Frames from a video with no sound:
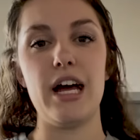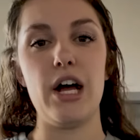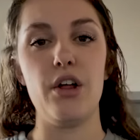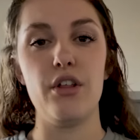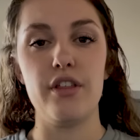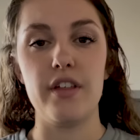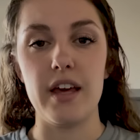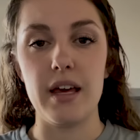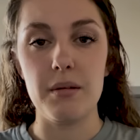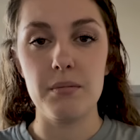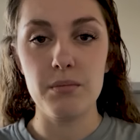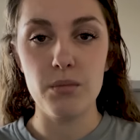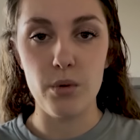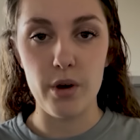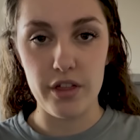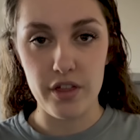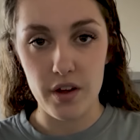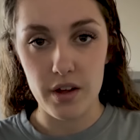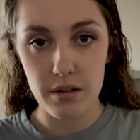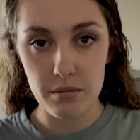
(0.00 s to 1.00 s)
healthy
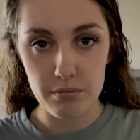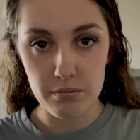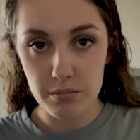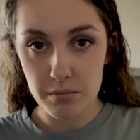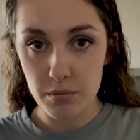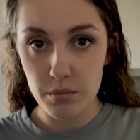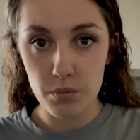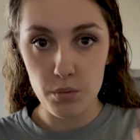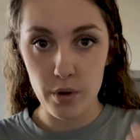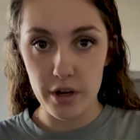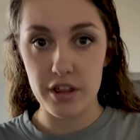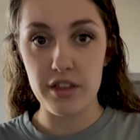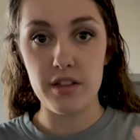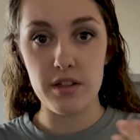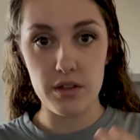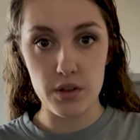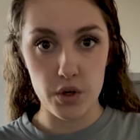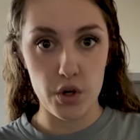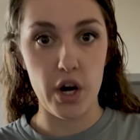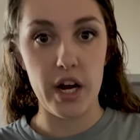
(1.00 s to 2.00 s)
with
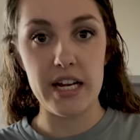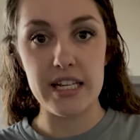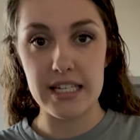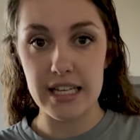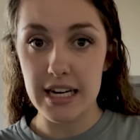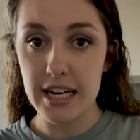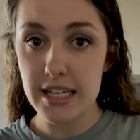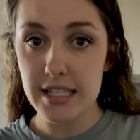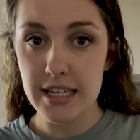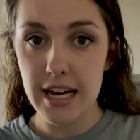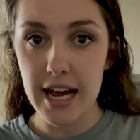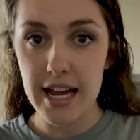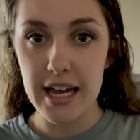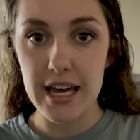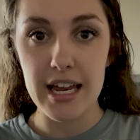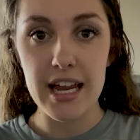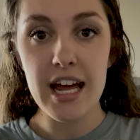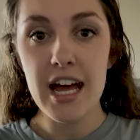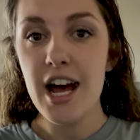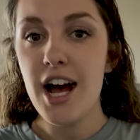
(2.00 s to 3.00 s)
the grains in his
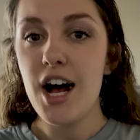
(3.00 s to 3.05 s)
diet.